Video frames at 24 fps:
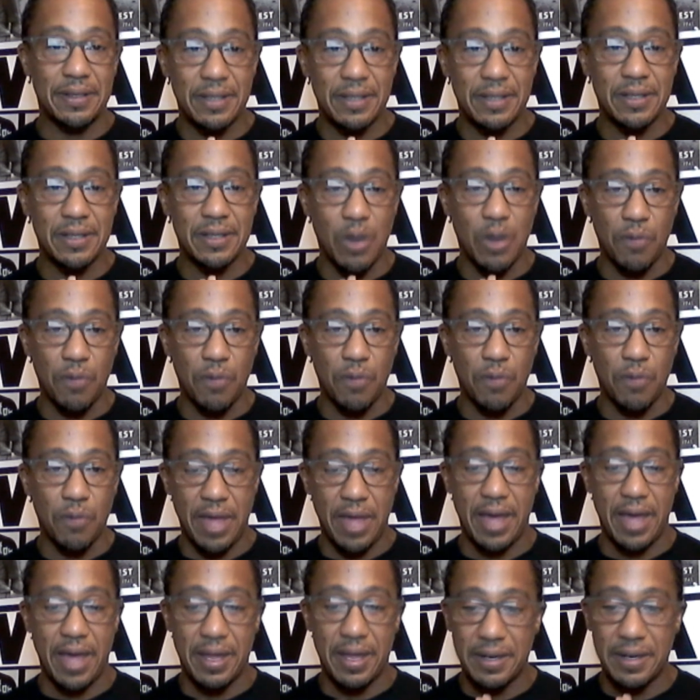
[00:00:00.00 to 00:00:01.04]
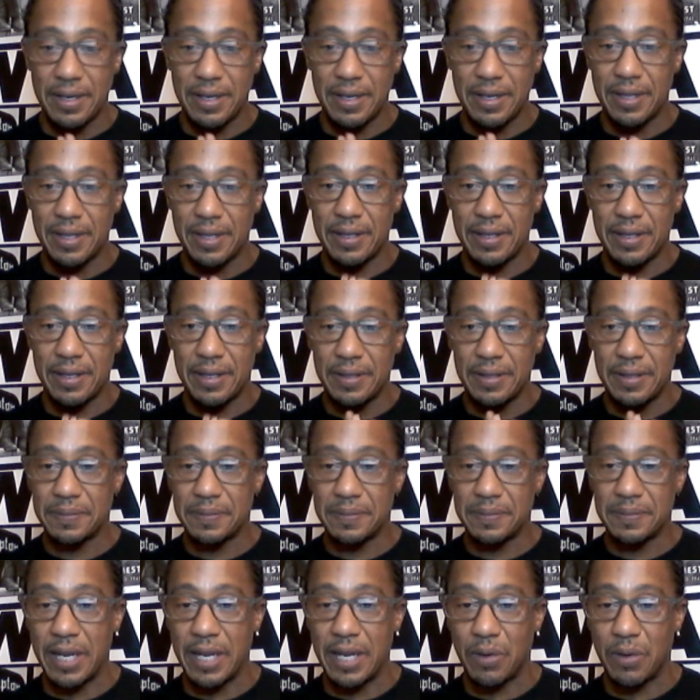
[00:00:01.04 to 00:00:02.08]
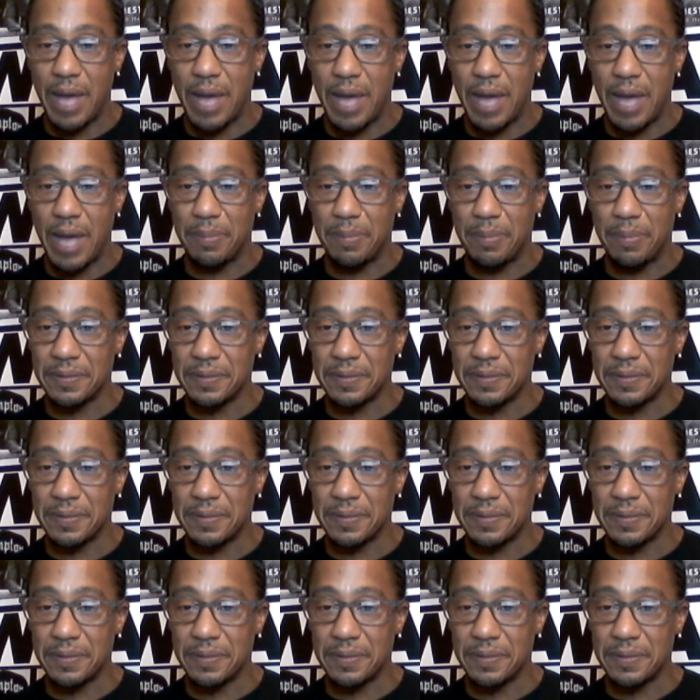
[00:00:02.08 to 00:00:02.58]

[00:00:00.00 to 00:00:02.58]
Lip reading: go for that, and it'll happen.